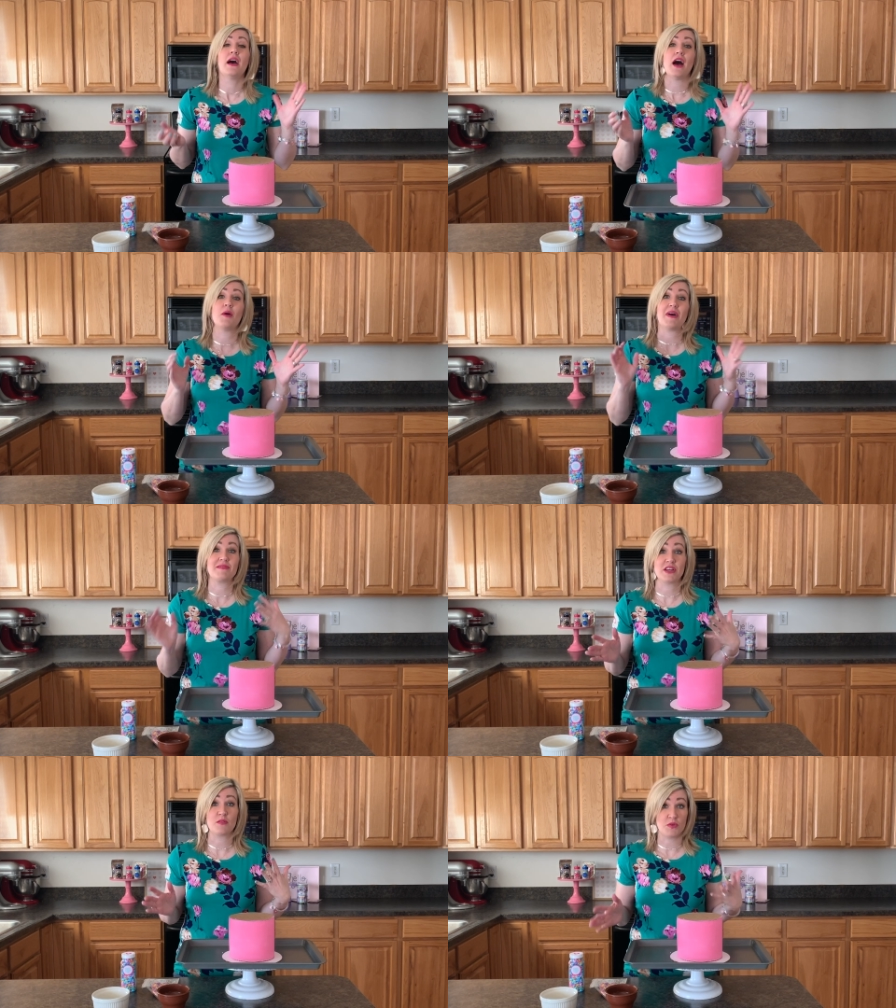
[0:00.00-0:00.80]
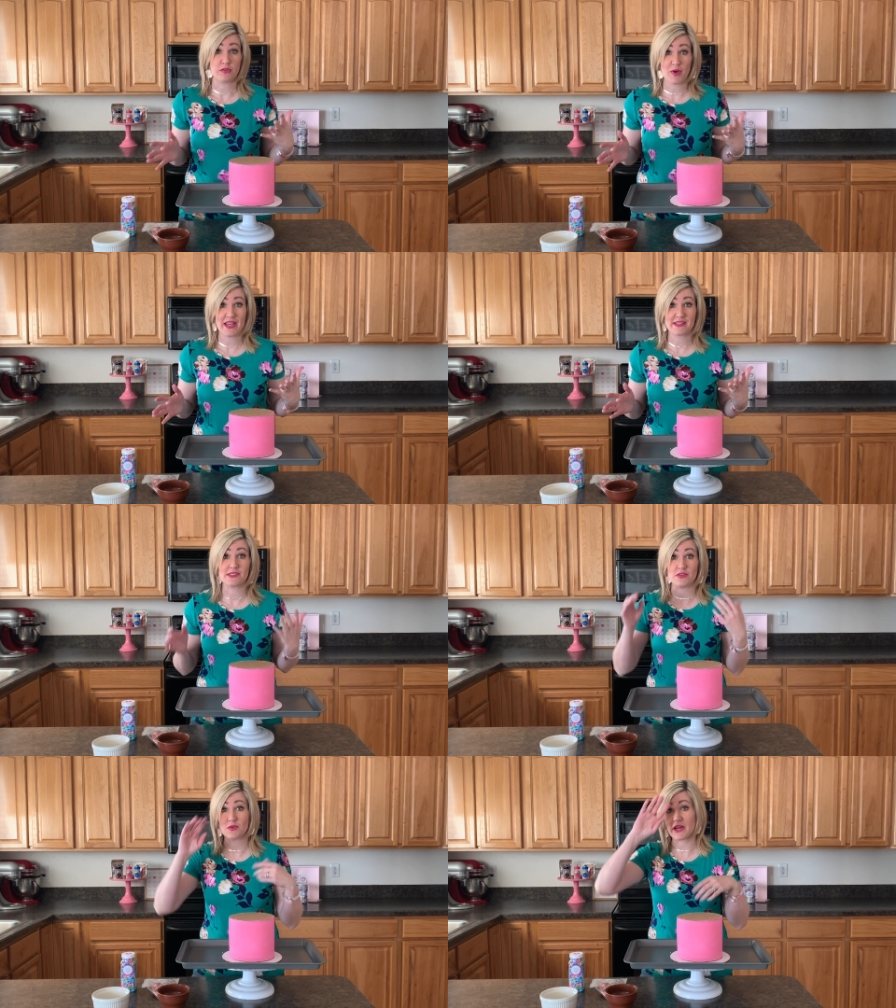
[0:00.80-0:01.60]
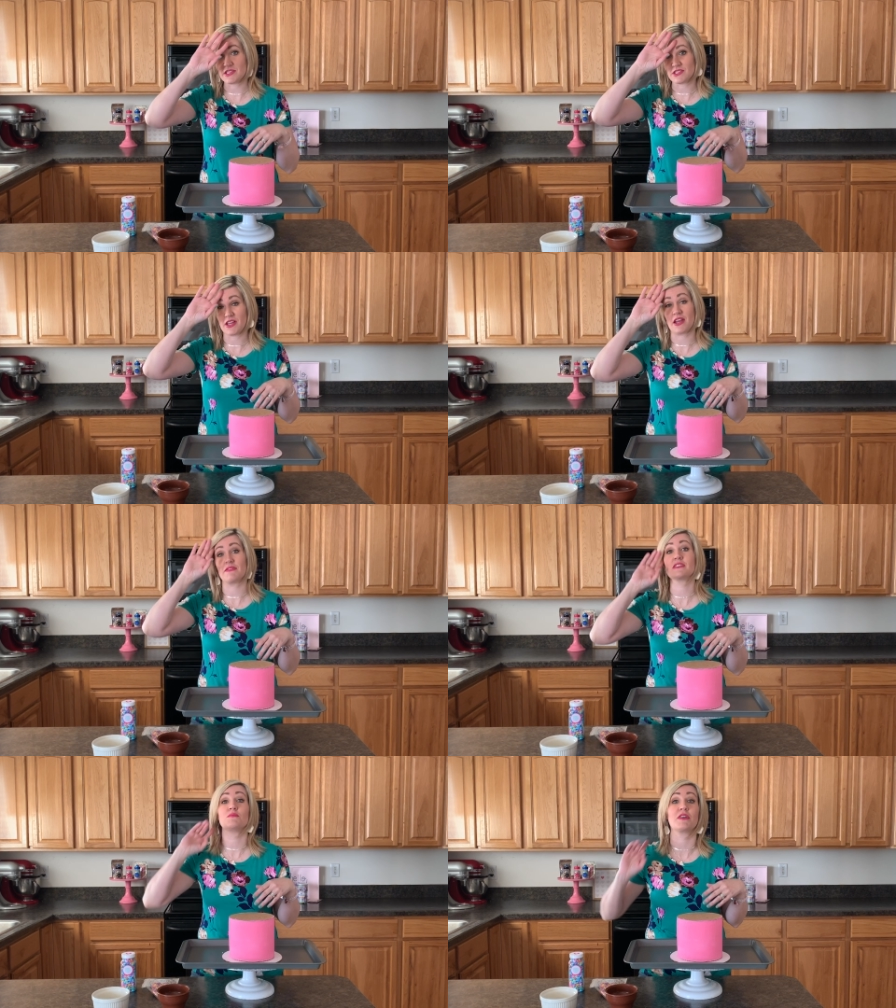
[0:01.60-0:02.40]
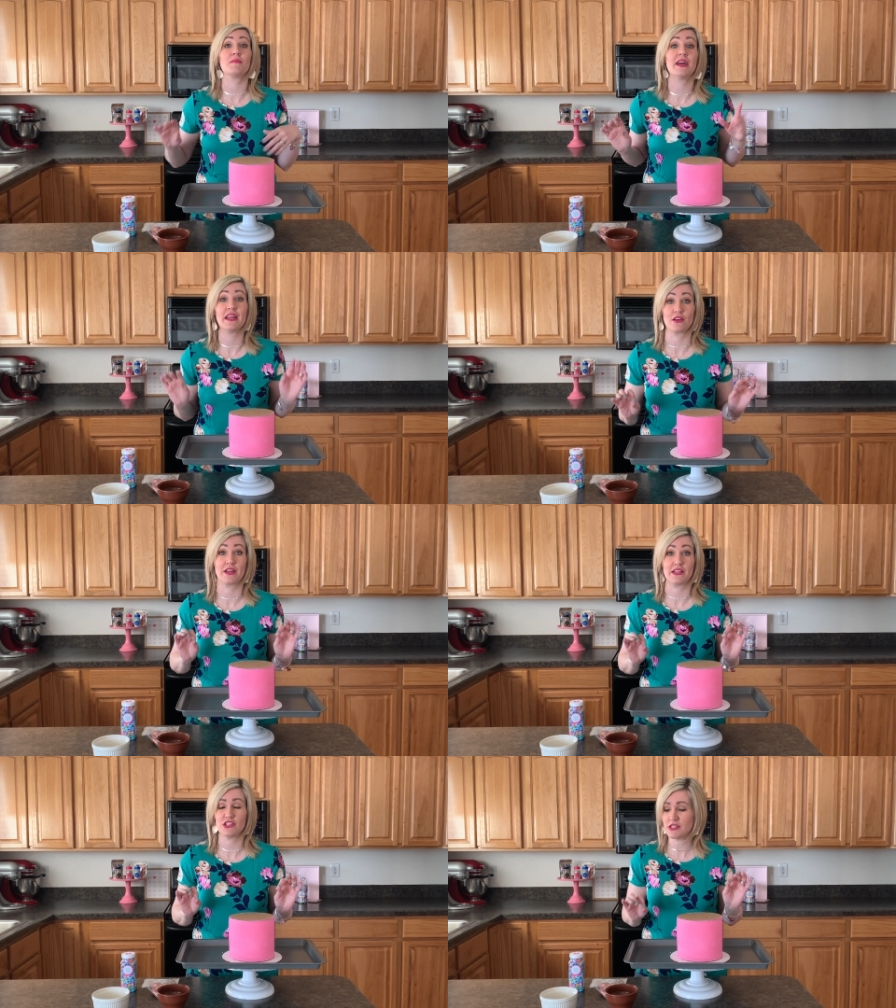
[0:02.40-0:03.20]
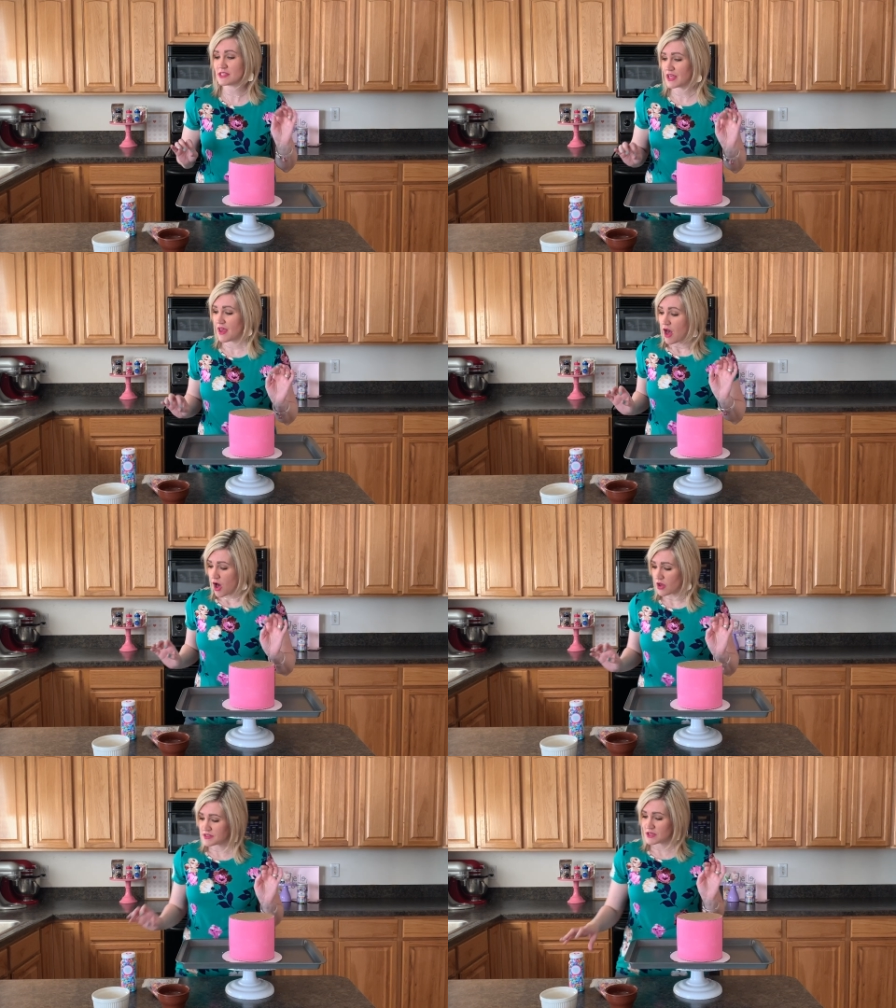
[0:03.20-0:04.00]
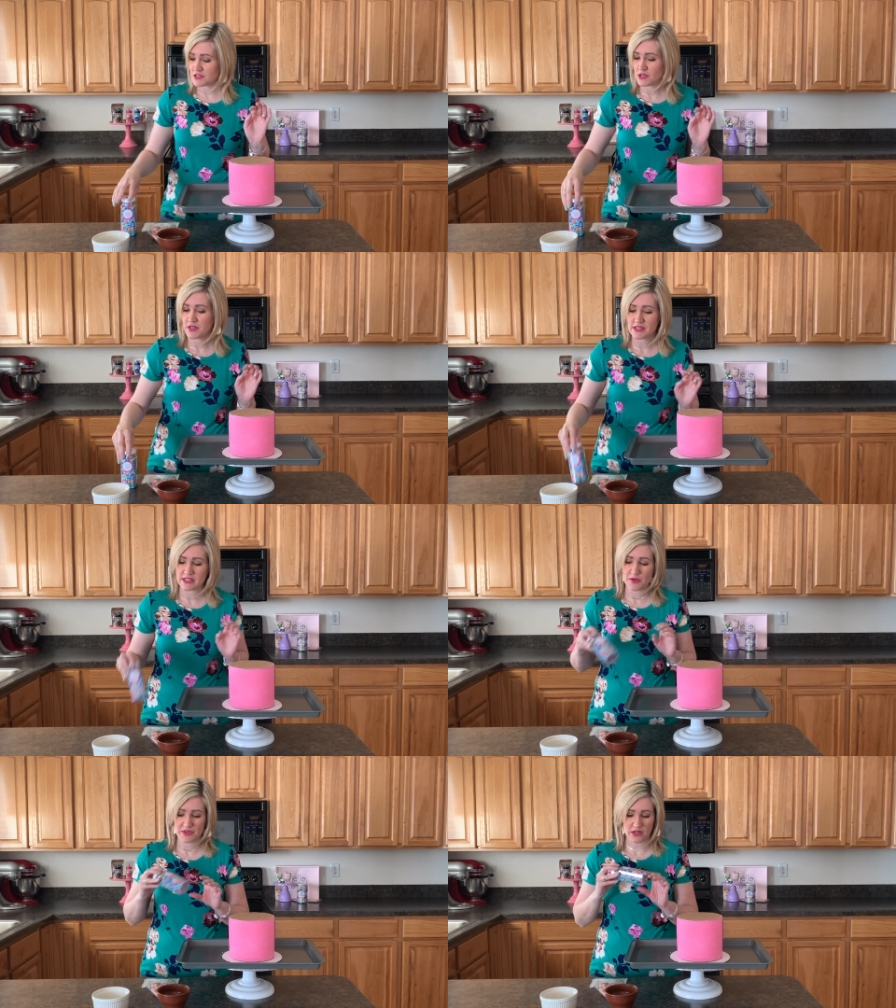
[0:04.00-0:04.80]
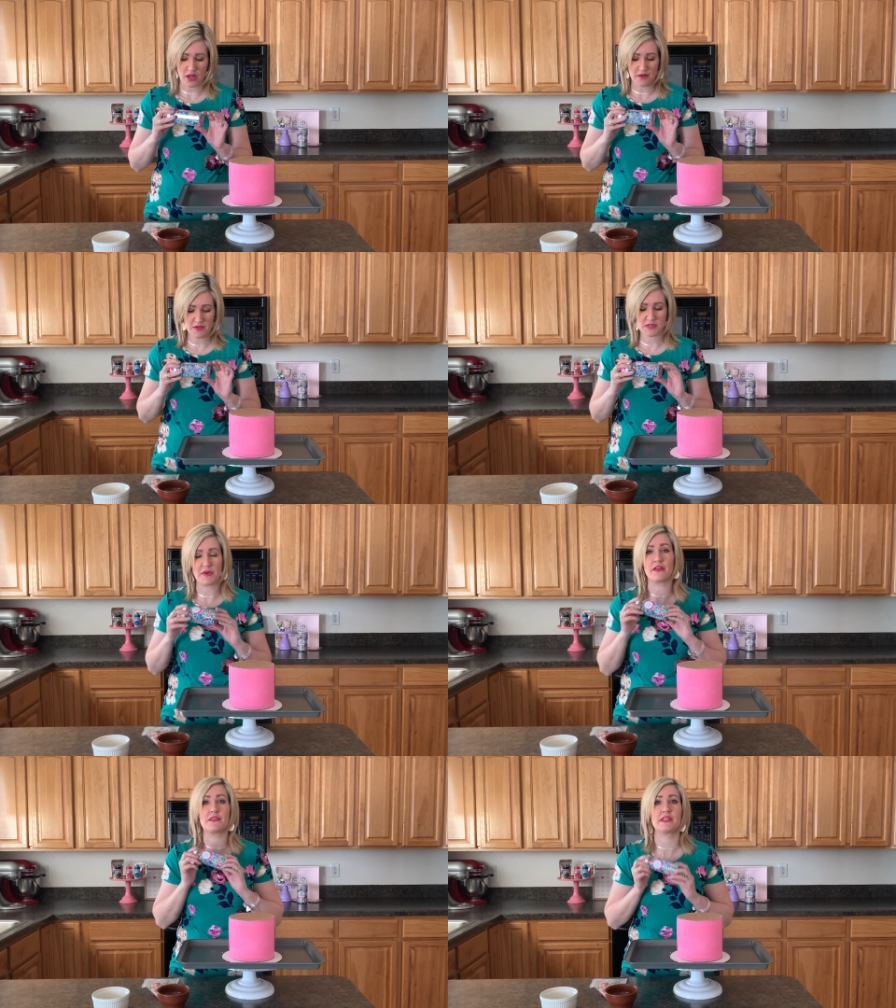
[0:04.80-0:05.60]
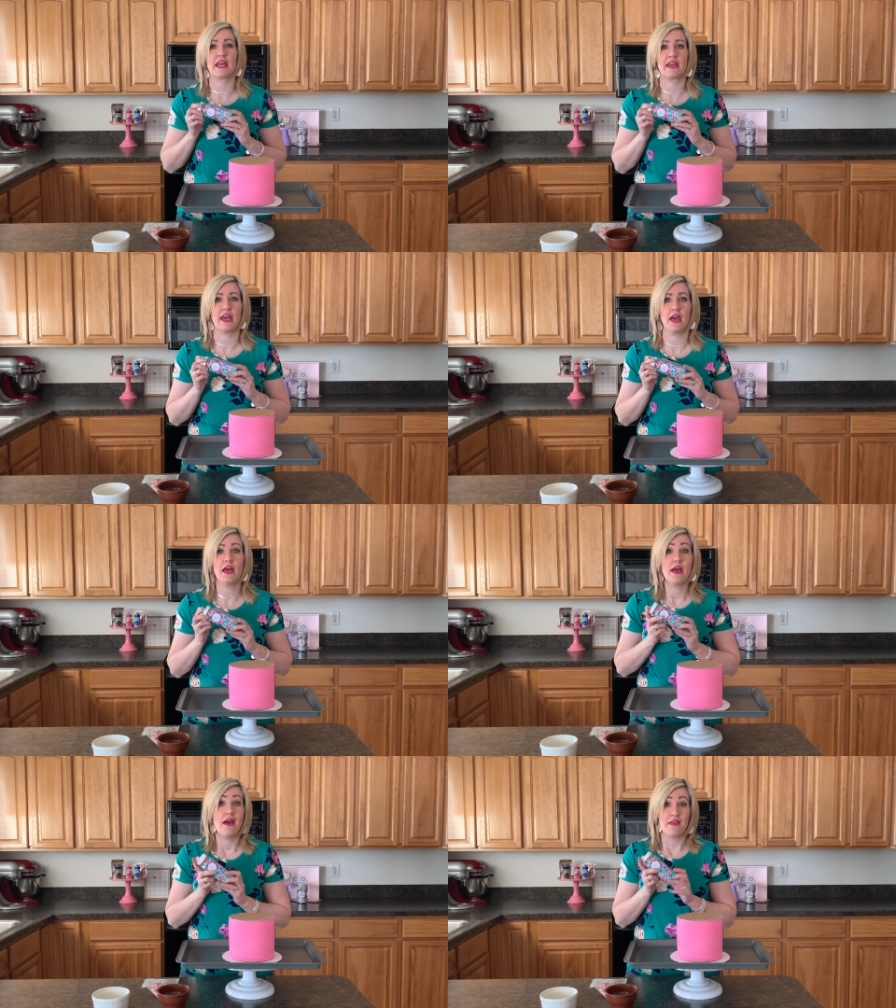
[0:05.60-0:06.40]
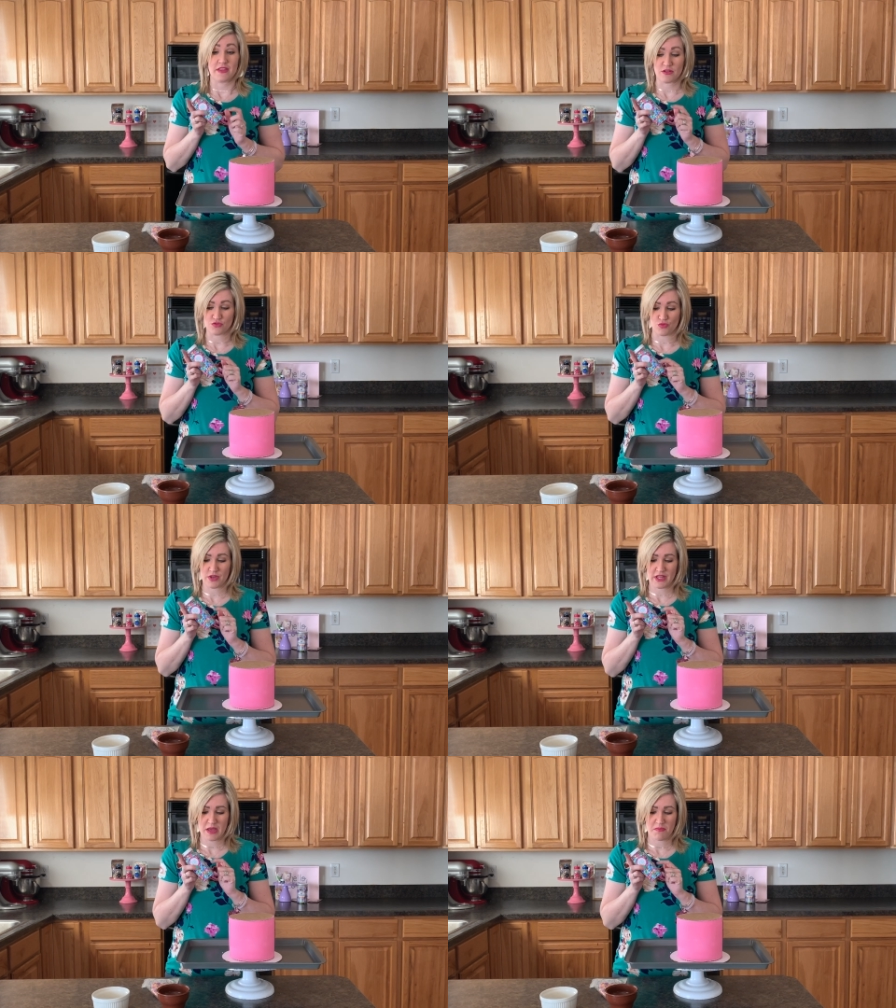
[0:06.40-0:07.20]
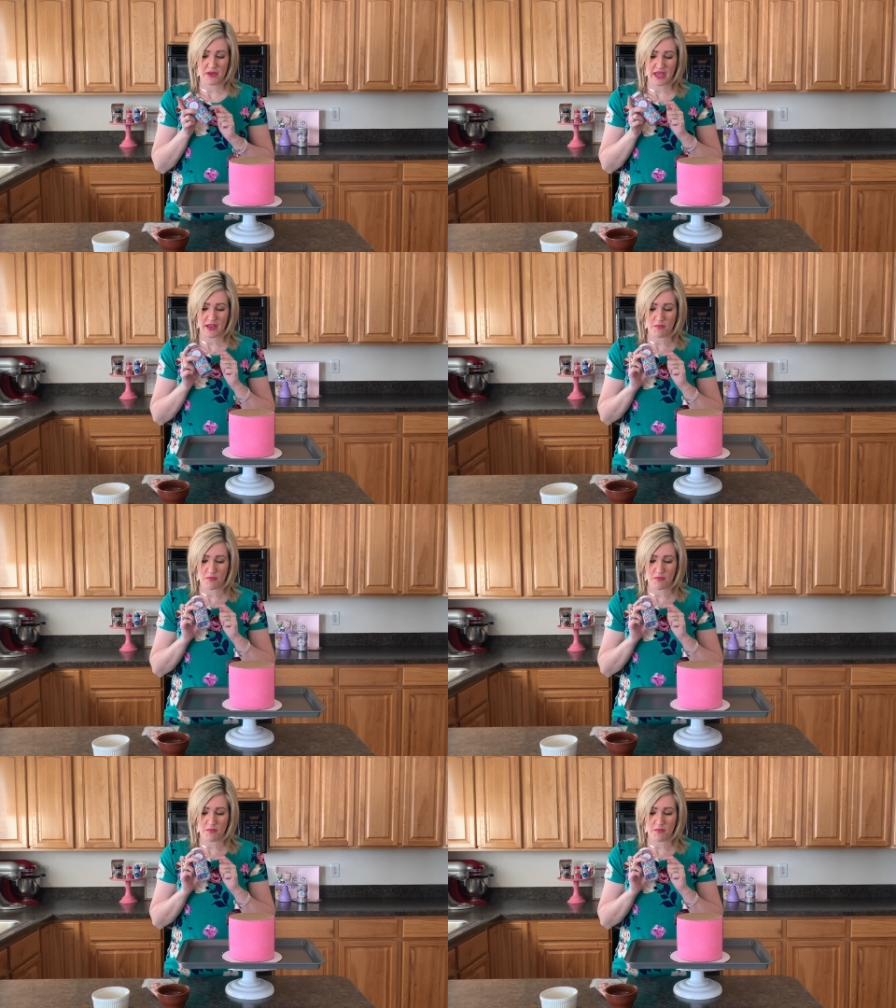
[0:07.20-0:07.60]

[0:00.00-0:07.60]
I've done it both ways, so you guys just kind of experiment in your kitchens. Also, as you can see with a lot of the sprinkles that I get, there's really big